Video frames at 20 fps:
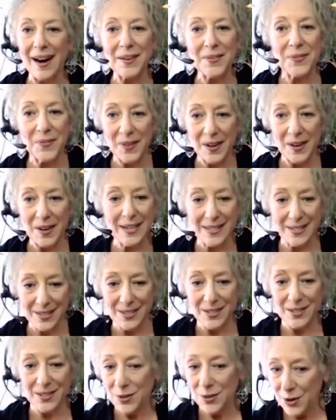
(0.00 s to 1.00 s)
find
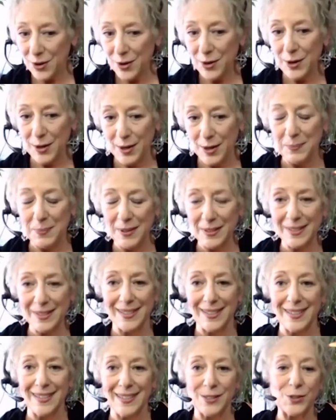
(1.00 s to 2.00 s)
your
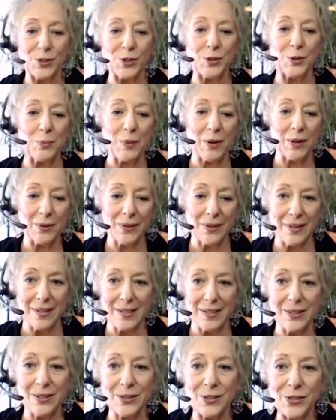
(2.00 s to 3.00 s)
ability to both
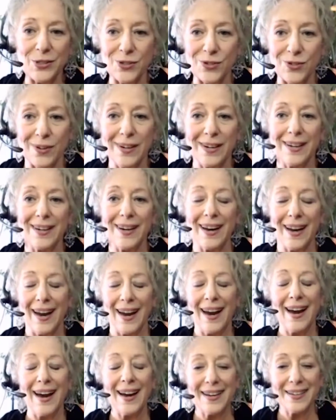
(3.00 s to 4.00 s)
illustrate
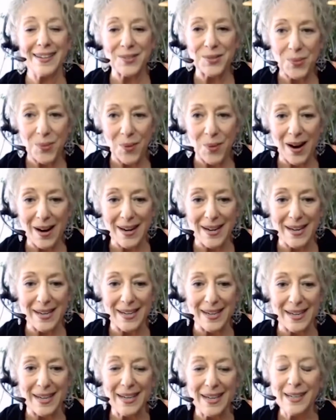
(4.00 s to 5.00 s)
and
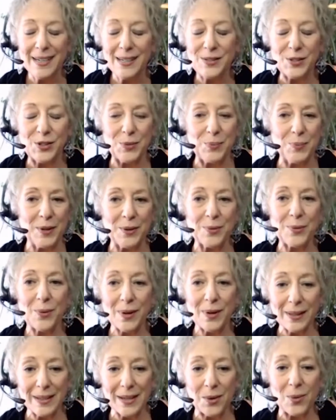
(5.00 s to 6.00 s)
write to be
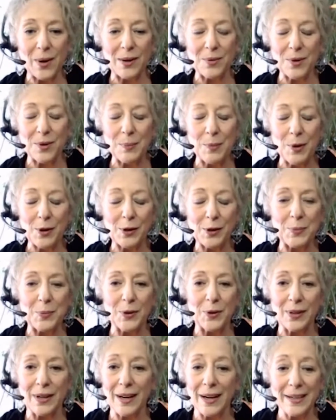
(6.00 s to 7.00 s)
really quite
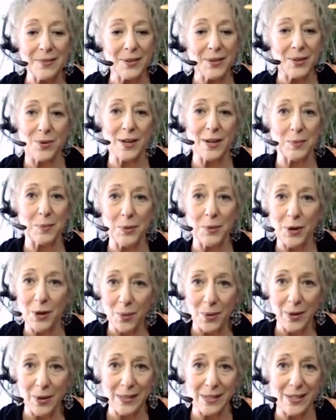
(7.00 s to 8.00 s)
remarkable. And I even read a book
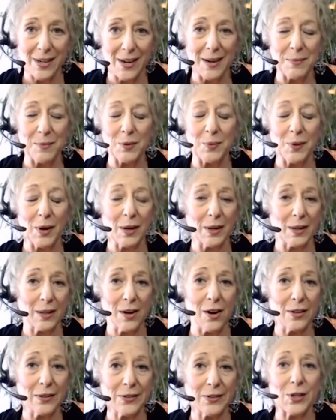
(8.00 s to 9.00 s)
one time
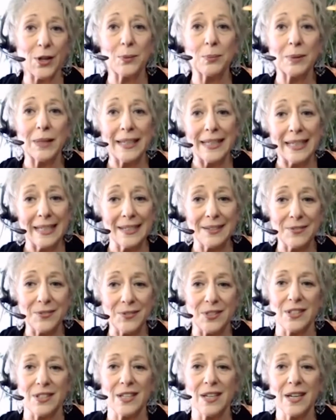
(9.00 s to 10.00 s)
called Doubly
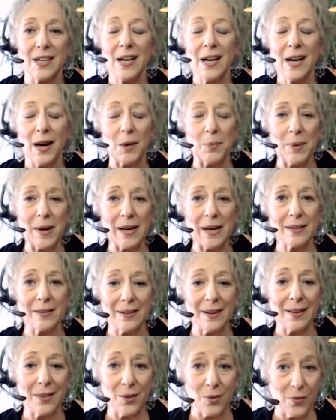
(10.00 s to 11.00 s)
Gifted about
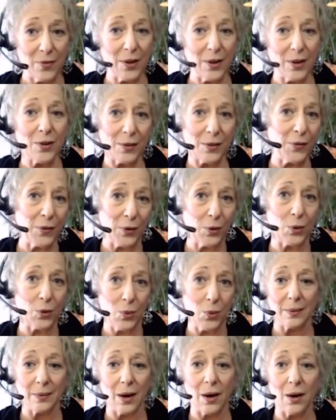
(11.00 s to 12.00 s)
the very
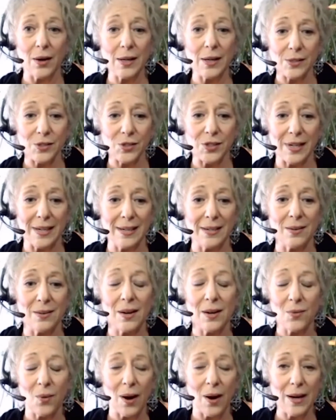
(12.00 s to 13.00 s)
few artists
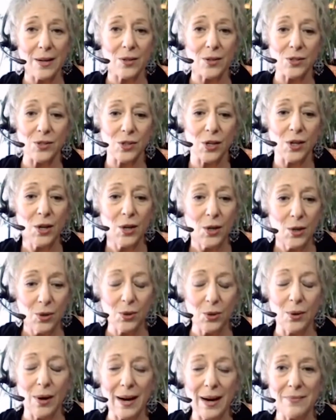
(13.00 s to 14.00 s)
and writers
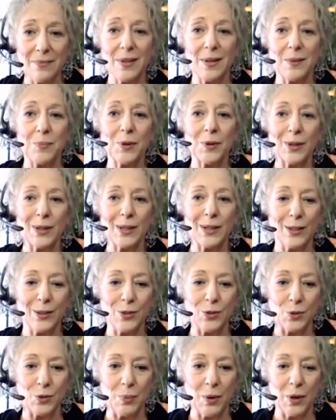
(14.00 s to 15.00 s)
who have the ability to
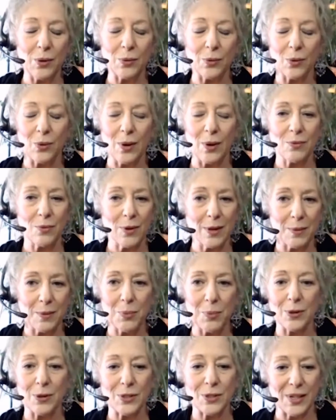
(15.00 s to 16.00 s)
do both, who have written
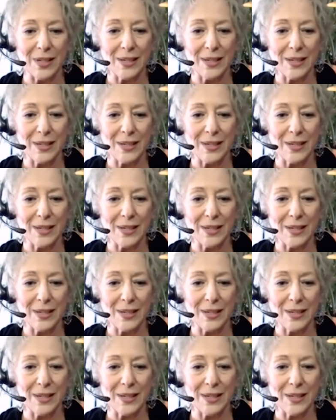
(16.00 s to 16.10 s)
books and